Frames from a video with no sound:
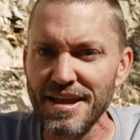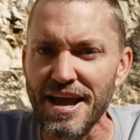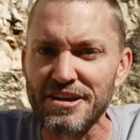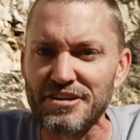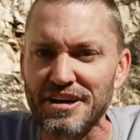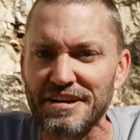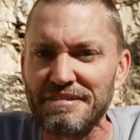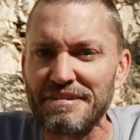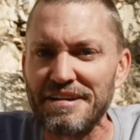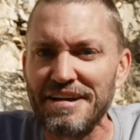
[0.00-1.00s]
And
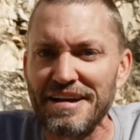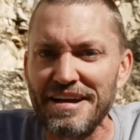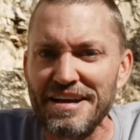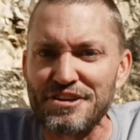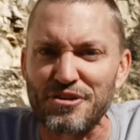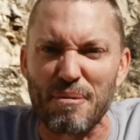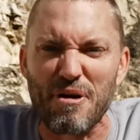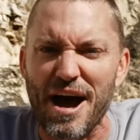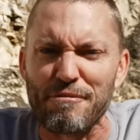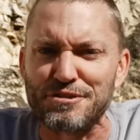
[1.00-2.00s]

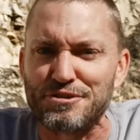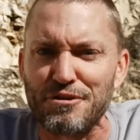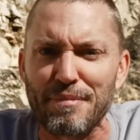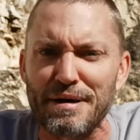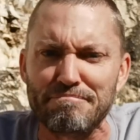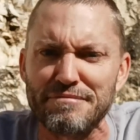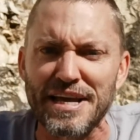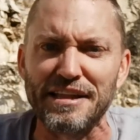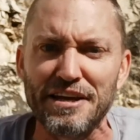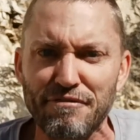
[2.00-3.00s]
so I was doing my
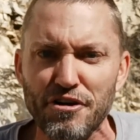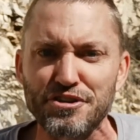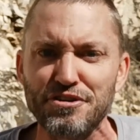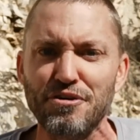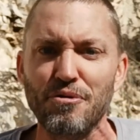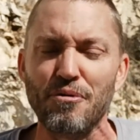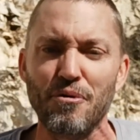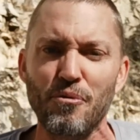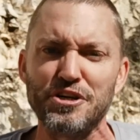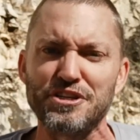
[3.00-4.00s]
daily devotional,
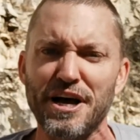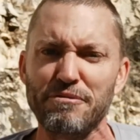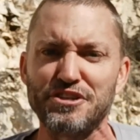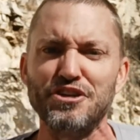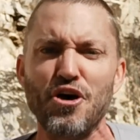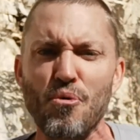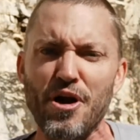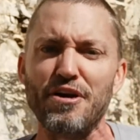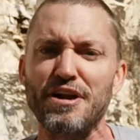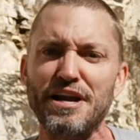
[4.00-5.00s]
which I was
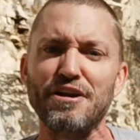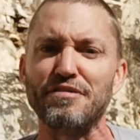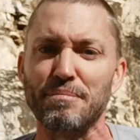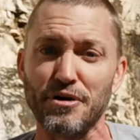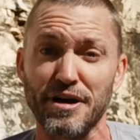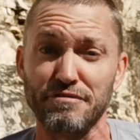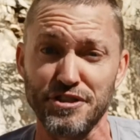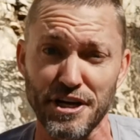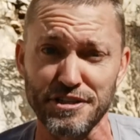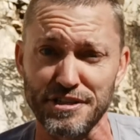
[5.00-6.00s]
nowhere near the book of
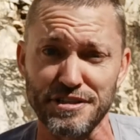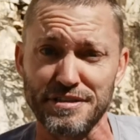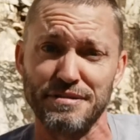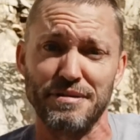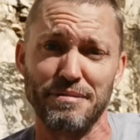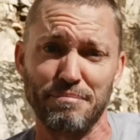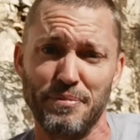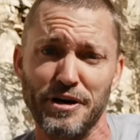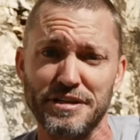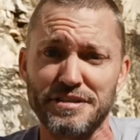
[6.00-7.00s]
Judges,
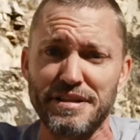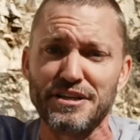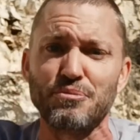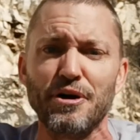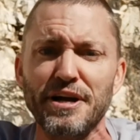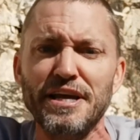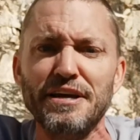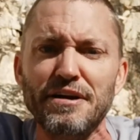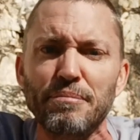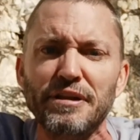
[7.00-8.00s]
but that's where He
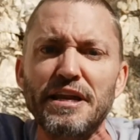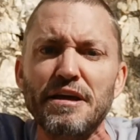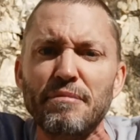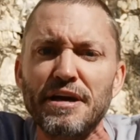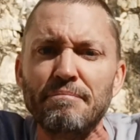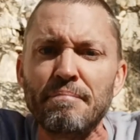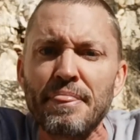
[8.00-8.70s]
ended up leading me.